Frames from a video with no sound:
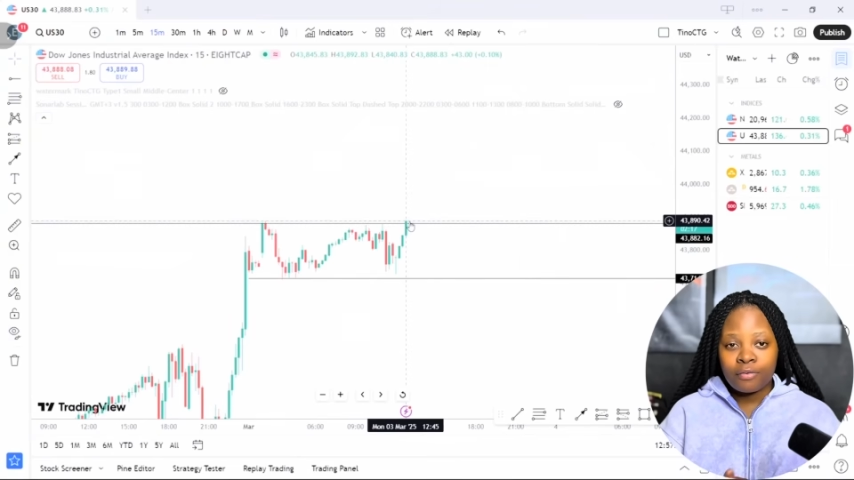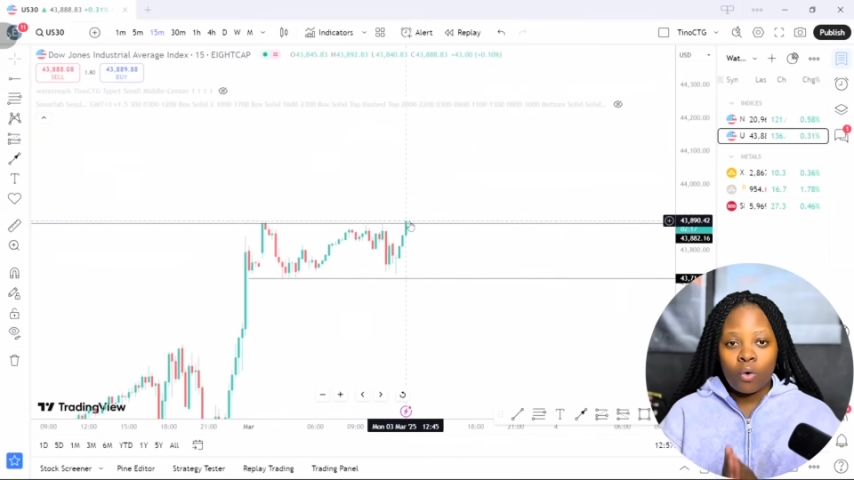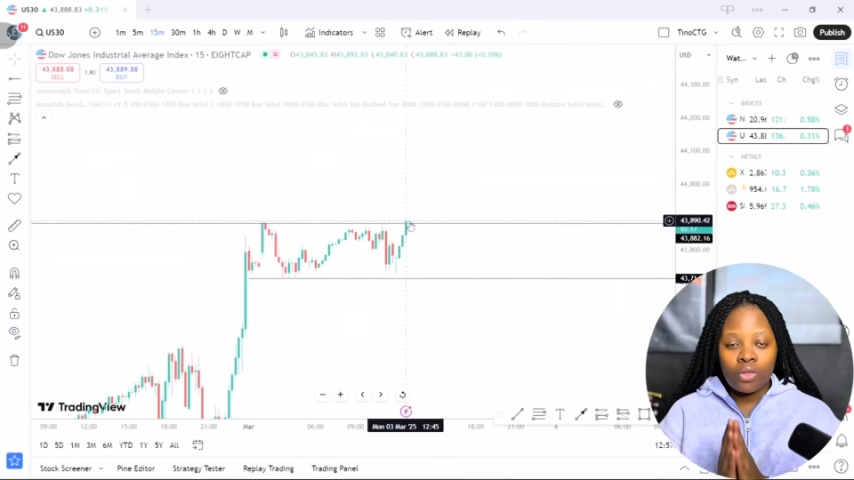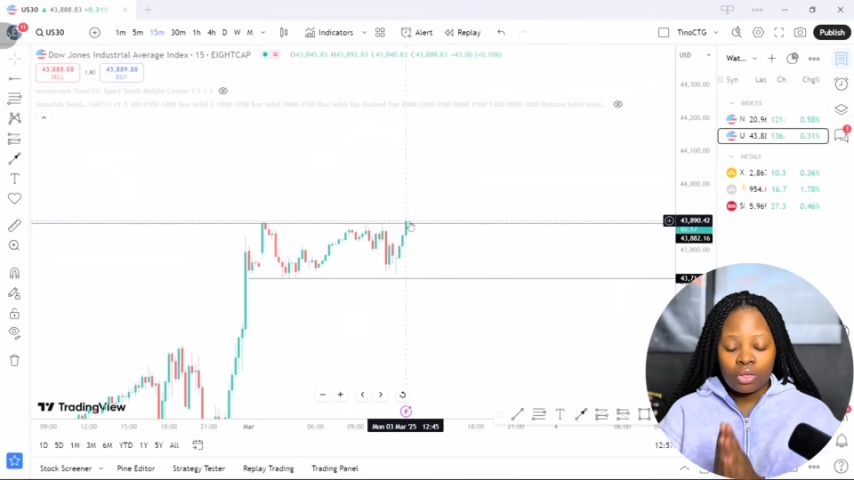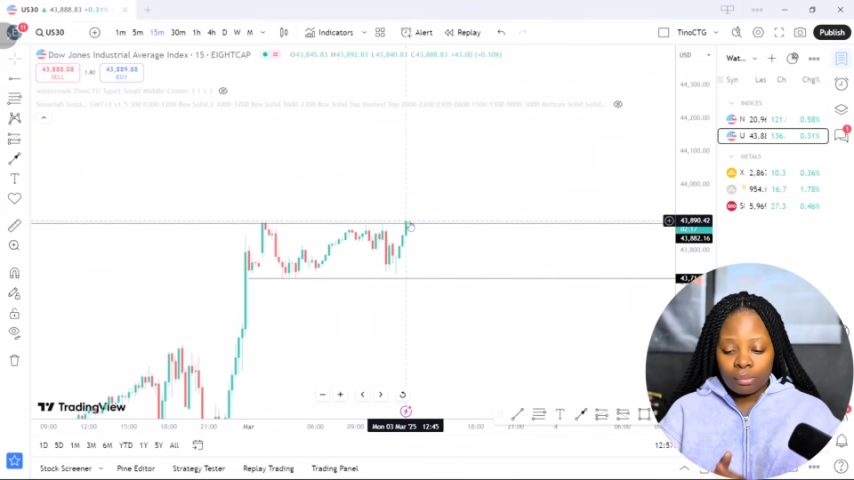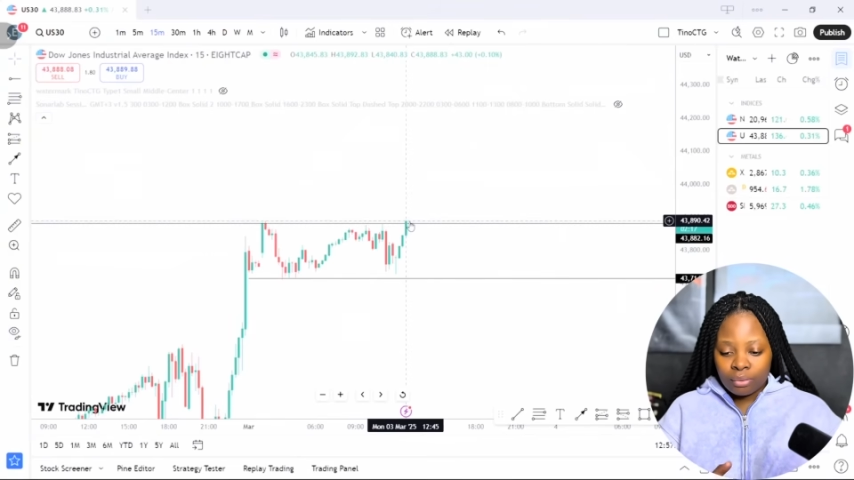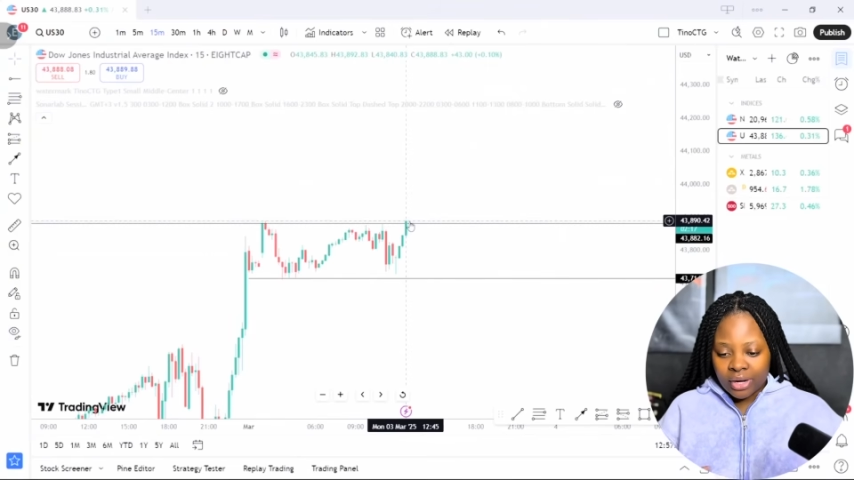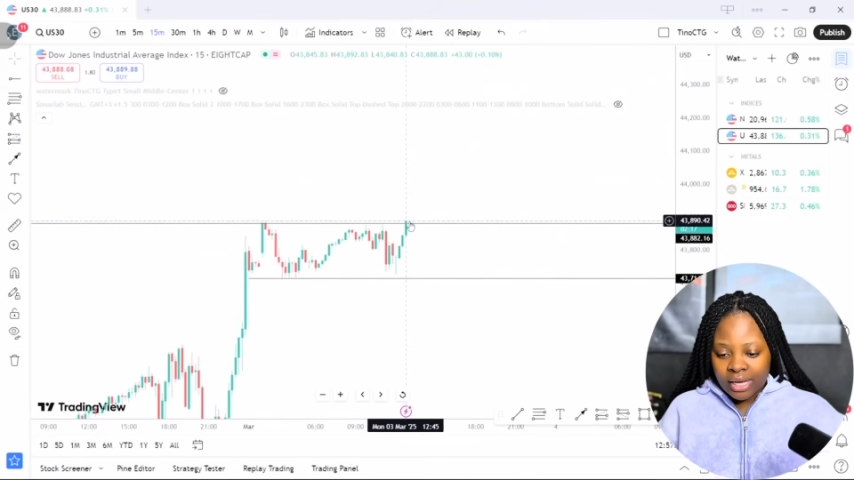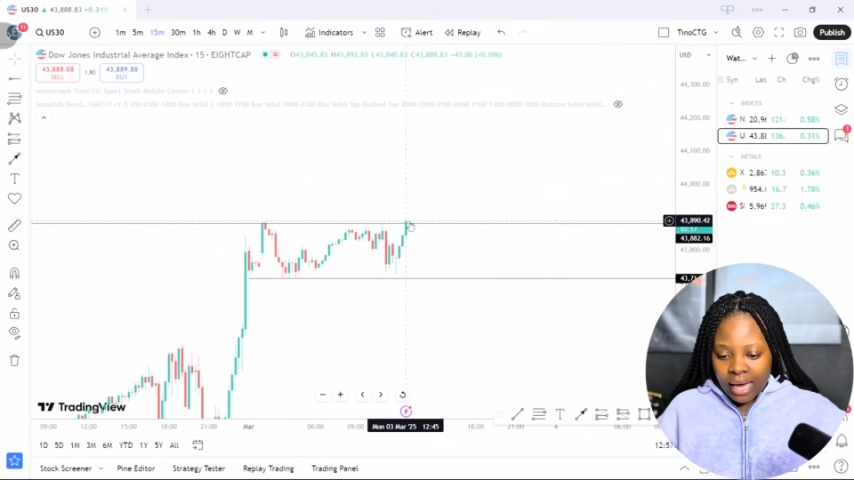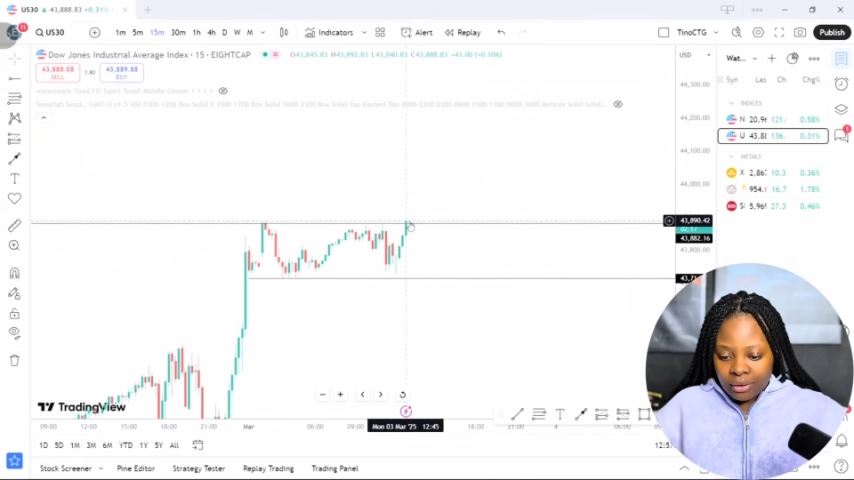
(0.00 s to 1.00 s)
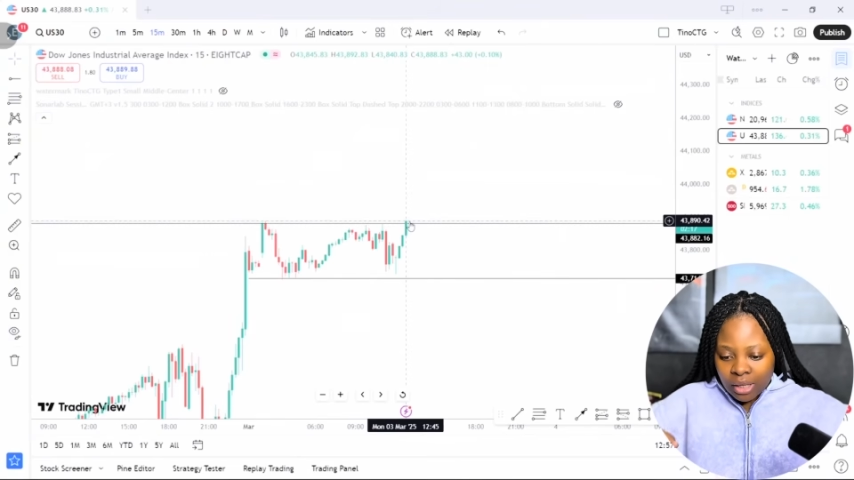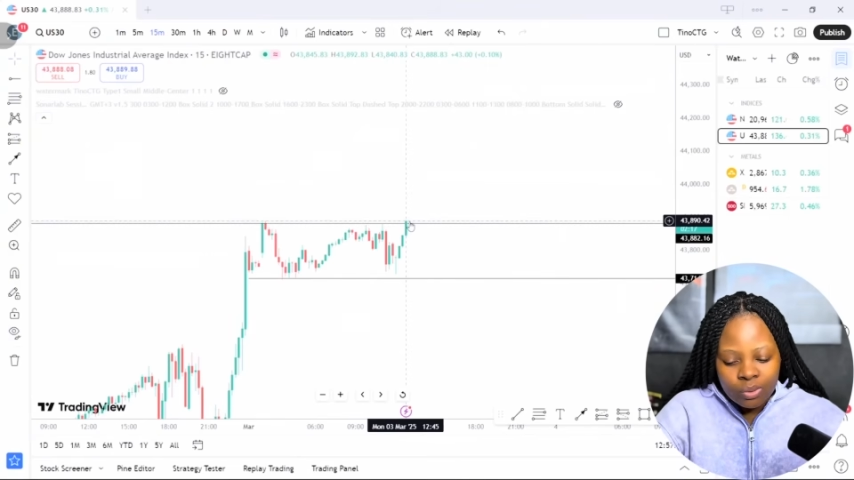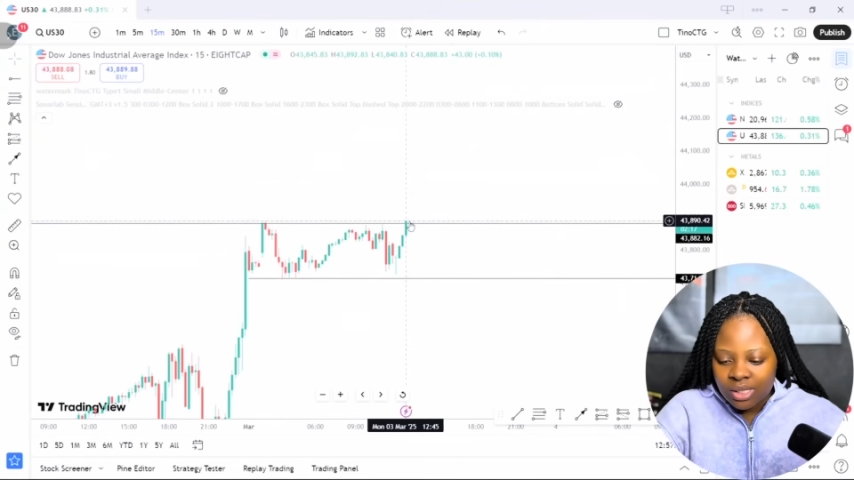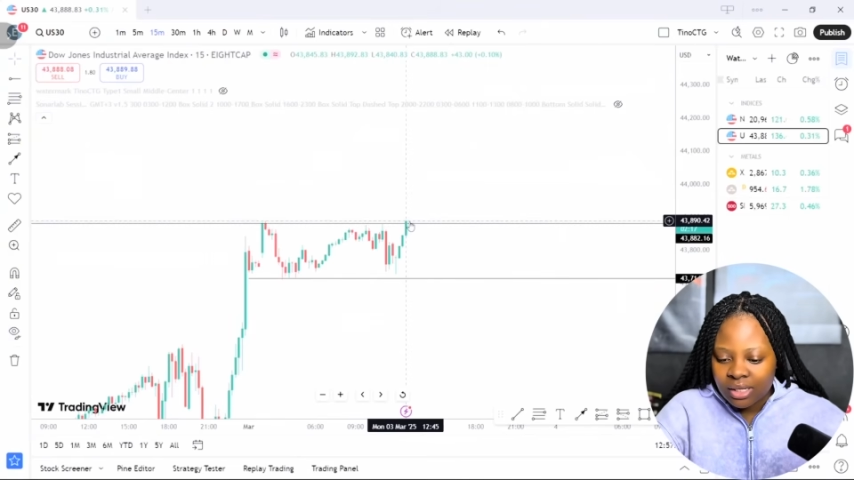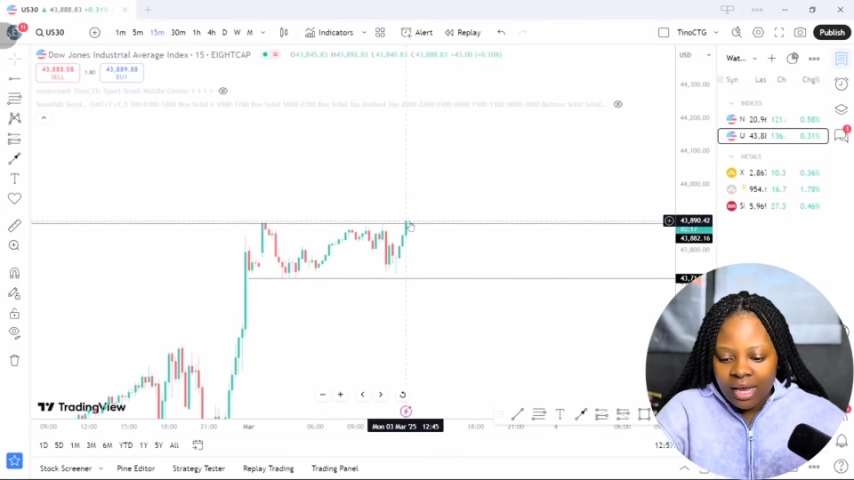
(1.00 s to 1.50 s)
for the breakout. This
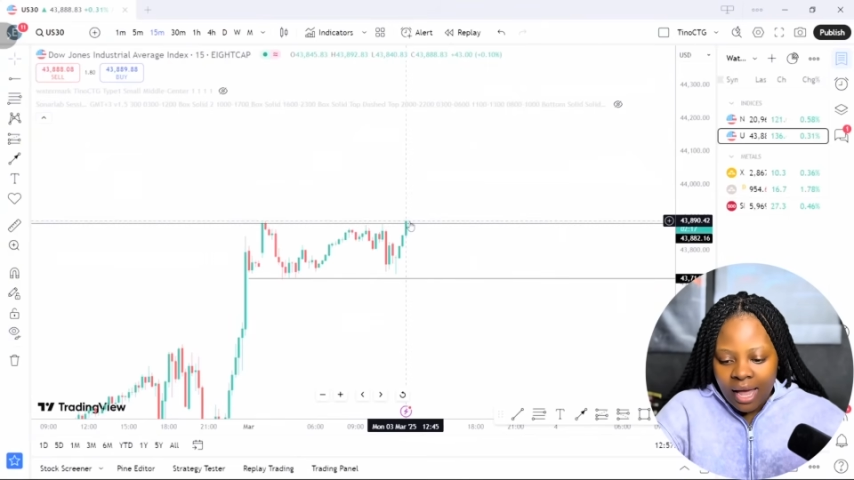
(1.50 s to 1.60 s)
was an